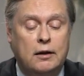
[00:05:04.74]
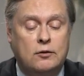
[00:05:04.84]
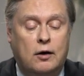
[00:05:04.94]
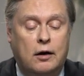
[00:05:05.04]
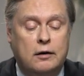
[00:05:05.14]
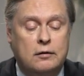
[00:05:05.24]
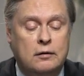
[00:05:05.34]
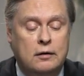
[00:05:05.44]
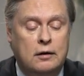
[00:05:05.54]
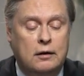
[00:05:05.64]
I thought
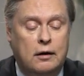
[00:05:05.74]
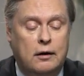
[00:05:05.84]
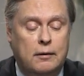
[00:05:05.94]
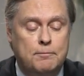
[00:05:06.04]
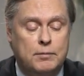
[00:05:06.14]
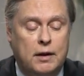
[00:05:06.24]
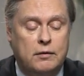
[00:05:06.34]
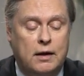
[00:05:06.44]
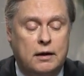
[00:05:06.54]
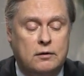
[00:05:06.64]

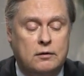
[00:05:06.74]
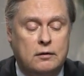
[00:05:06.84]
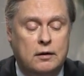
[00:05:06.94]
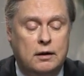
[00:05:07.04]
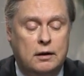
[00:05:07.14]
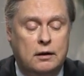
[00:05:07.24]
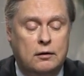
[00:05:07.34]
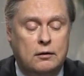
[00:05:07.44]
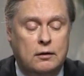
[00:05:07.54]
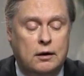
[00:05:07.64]
that
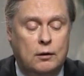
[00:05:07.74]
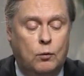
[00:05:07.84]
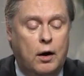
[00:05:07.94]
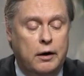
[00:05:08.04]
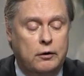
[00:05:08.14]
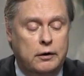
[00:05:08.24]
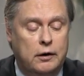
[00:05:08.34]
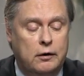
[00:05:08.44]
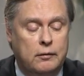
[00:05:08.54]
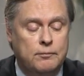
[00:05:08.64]
the wire
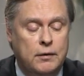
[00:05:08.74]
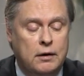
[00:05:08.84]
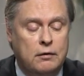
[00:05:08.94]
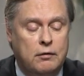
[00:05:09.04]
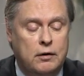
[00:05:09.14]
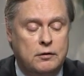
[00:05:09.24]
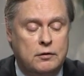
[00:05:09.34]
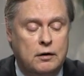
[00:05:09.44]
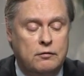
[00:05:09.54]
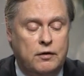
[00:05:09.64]
here, very
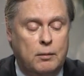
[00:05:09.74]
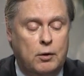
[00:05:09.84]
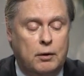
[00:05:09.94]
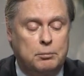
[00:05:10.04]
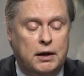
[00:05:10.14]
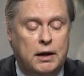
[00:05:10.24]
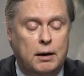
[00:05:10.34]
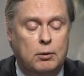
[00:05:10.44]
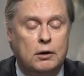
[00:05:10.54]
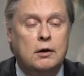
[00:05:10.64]
thin fiber optic
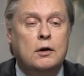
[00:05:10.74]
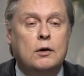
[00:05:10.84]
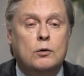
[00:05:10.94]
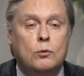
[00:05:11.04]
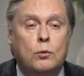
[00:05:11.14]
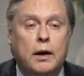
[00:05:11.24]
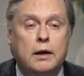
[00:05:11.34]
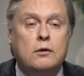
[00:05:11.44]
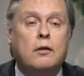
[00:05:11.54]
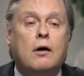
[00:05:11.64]
cable,
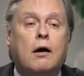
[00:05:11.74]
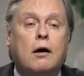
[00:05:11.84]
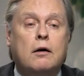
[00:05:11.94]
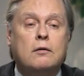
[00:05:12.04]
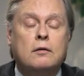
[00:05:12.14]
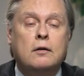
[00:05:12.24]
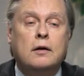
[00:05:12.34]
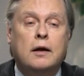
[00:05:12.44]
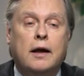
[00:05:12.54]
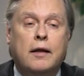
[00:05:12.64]
went into the heart
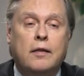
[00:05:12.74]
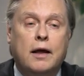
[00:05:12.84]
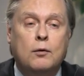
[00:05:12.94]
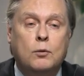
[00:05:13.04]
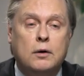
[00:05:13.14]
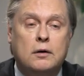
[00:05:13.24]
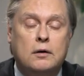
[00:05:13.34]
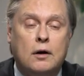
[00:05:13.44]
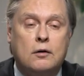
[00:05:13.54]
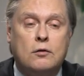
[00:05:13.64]
and then would
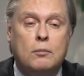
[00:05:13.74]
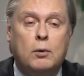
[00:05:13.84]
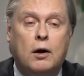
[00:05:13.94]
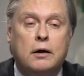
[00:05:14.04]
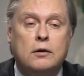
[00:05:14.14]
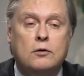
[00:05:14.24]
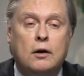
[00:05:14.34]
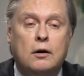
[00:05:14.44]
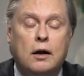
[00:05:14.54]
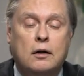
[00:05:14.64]
touch the blockage
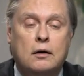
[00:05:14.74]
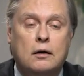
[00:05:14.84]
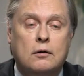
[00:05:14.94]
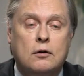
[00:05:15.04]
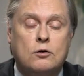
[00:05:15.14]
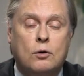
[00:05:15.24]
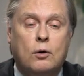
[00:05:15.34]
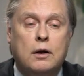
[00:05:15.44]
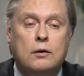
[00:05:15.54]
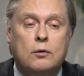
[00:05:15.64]
and
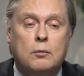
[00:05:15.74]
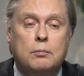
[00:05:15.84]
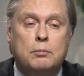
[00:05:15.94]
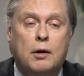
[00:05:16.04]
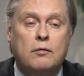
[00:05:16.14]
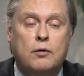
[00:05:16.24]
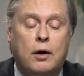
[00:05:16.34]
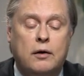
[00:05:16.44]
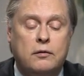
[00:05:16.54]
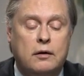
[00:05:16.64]
destroy it or
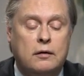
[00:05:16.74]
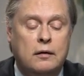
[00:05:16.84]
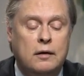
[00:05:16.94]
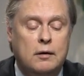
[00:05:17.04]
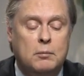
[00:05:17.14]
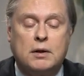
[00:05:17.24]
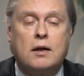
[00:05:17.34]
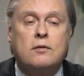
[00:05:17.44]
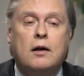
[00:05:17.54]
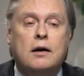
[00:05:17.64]
pulverize it. But
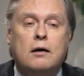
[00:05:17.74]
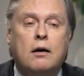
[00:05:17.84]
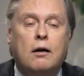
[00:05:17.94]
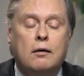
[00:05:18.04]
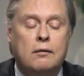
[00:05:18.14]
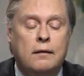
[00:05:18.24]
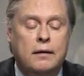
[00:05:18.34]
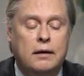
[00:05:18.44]
that's not it at all.